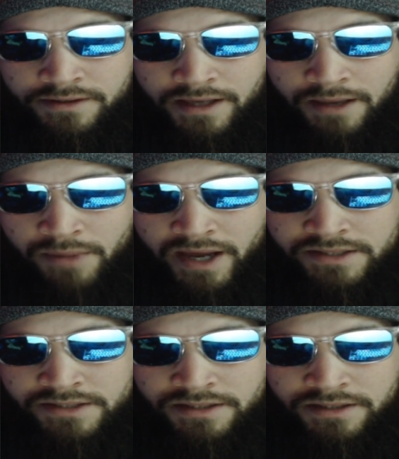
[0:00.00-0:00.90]

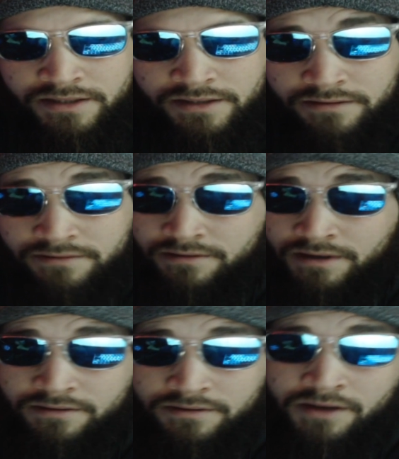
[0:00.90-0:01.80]
Imagine, I
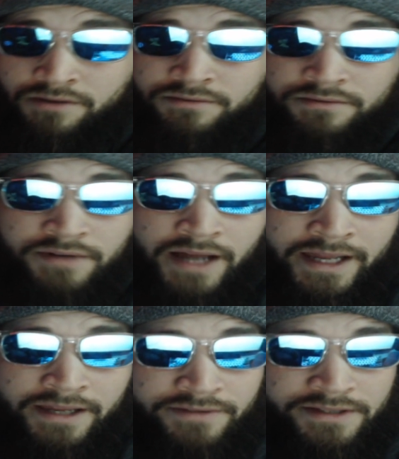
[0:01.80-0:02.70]
don't know, I
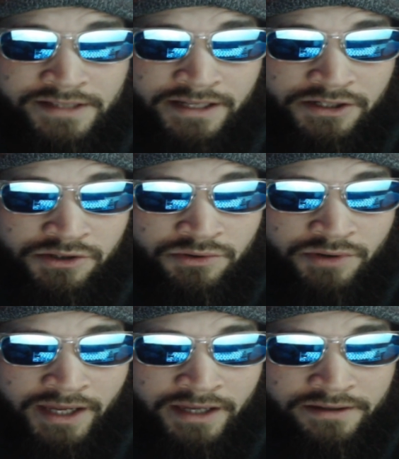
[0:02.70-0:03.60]
give this like a cool
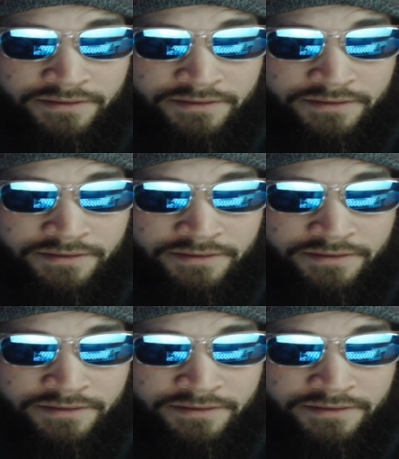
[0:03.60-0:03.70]
8.